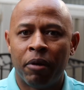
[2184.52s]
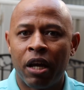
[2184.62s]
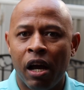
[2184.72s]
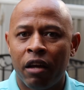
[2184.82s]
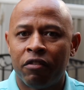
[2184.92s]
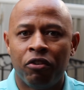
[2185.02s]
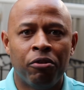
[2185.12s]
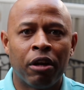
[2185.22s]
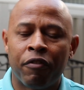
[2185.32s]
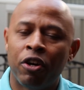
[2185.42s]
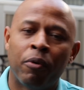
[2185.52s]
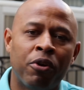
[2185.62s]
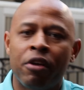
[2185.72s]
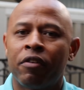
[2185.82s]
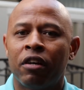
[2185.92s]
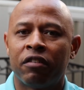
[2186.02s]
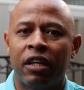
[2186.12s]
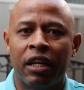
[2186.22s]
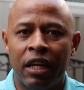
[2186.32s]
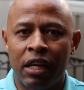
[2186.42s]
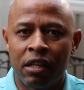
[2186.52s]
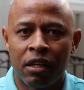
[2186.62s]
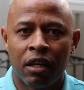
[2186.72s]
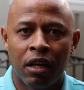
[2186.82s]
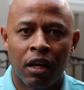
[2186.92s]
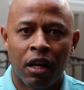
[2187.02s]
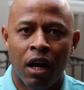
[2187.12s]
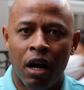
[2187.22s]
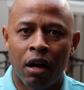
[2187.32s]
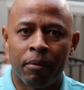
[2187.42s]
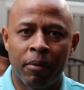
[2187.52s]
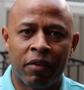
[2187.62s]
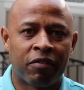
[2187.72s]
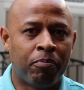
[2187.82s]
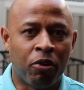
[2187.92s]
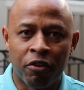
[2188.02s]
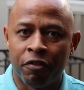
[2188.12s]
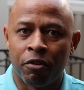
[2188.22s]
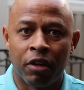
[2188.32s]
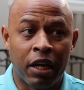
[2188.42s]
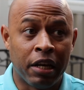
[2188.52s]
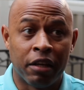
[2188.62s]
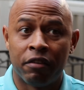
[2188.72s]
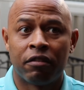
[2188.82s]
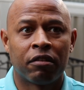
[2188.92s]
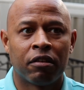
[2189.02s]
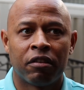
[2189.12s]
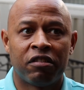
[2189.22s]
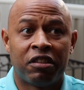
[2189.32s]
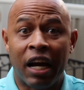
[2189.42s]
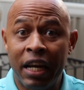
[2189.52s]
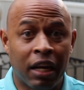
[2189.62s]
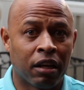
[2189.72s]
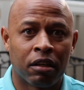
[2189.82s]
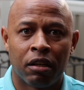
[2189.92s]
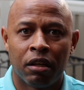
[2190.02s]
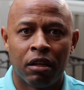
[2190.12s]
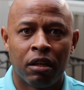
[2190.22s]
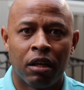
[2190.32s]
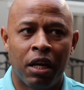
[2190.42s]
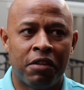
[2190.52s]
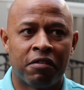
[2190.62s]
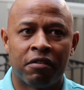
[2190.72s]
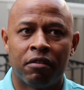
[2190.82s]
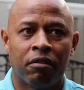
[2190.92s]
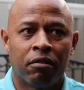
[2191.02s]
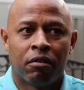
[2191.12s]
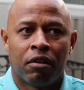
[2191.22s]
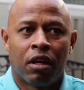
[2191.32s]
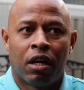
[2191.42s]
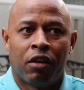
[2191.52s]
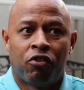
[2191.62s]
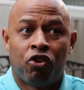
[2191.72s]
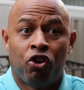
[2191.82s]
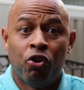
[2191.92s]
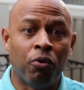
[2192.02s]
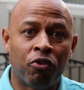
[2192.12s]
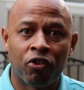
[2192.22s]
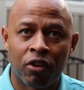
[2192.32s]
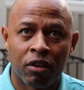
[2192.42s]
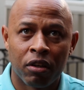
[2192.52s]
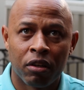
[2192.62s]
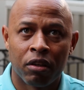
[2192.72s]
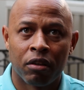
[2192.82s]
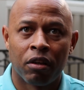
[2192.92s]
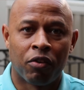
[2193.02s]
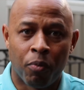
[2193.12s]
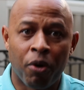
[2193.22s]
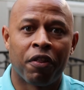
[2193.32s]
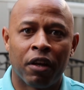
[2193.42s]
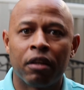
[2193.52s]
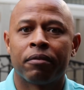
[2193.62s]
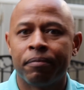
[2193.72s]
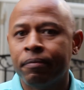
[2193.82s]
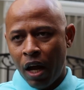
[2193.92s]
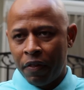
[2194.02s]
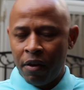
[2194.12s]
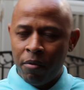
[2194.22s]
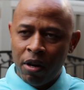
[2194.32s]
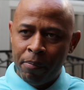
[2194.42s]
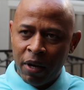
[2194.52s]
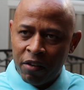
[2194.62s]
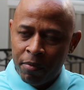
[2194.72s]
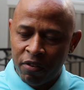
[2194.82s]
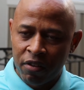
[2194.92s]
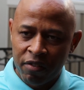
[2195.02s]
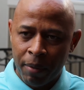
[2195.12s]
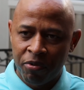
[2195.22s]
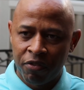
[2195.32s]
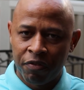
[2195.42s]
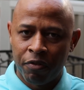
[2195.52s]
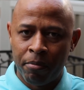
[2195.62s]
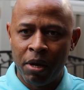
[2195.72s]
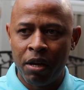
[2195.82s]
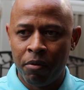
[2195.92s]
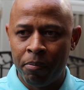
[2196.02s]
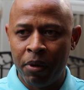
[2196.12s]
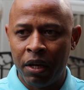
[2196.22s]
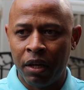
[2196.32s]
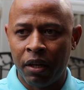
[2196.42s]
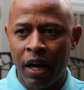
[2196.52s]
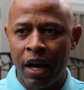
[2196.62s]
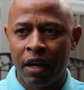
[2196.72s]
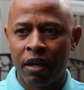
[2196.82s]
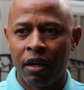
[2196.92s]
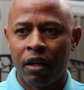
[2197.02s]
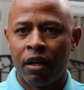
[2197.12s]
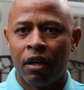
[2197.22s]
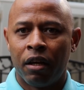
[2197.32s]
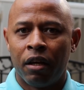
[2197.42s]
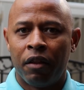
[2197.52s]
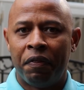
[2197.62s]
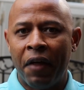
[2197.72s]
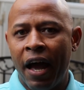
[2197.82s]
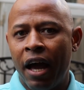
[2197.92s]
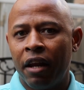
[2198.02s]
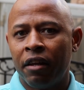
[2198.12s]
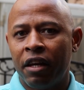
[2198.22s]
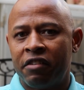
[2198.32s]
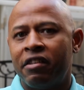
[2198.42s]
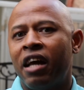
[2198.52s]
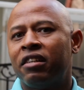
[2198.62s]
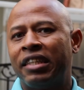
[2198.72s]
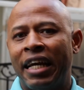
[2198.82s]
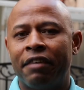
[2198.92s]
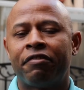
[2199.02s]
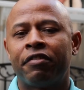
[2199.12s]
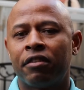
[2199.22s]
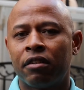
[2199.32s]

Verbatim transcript: because you never know when you're ever going to see it again. Um, it's beautiful. It is stunning. It's it's huge. It's worth it. I think one of the biggest misconceptions for me would be like that it's not safe.